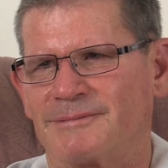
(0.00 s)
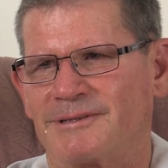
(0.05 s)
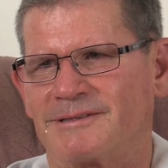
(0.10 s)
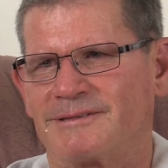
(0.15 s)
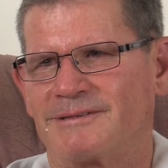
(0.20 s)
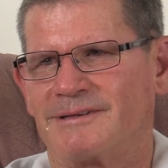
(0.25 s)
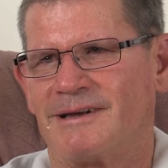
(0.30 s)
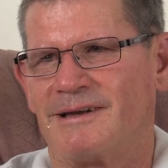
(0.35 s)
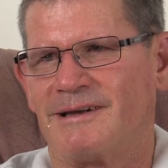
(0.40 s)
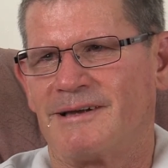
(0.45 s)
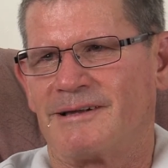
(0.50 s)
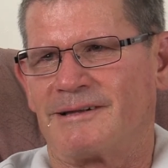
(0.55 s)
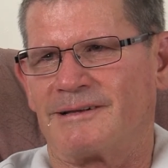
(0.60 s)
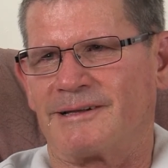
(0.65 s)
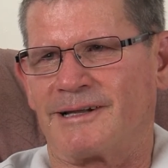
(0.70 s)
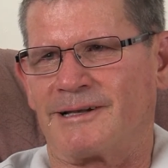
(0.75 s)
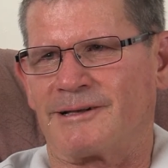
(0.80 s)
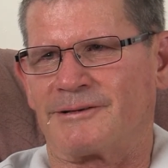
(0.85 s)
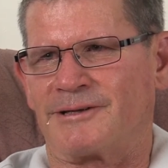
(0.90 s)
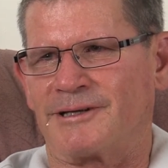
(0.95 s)
but
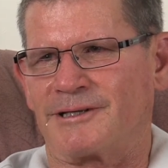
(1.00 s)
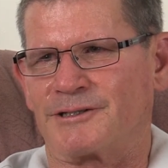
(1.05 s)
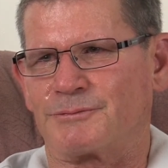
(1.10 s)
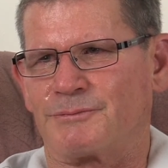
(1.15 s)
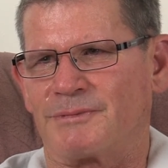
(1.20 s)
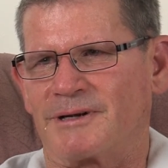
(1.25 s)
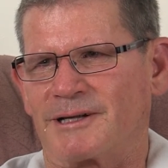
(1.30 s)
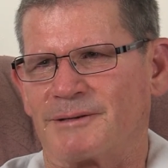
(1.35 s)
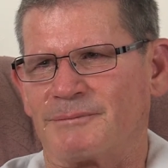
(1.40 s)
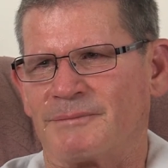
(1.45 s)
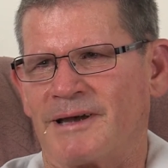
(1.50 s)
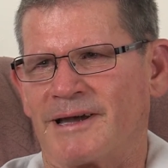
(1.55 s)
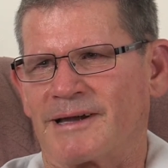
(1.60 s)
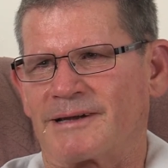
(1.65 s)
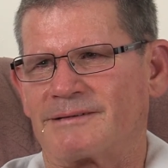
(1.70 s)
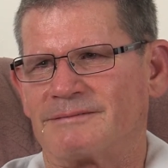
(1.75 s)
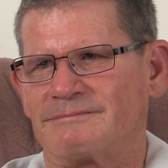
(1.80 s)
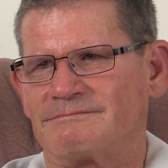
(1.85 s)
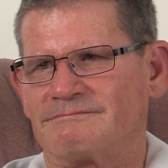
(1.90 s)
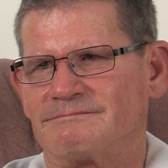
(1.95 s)
little things bring it
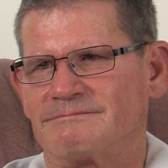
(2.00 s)
back.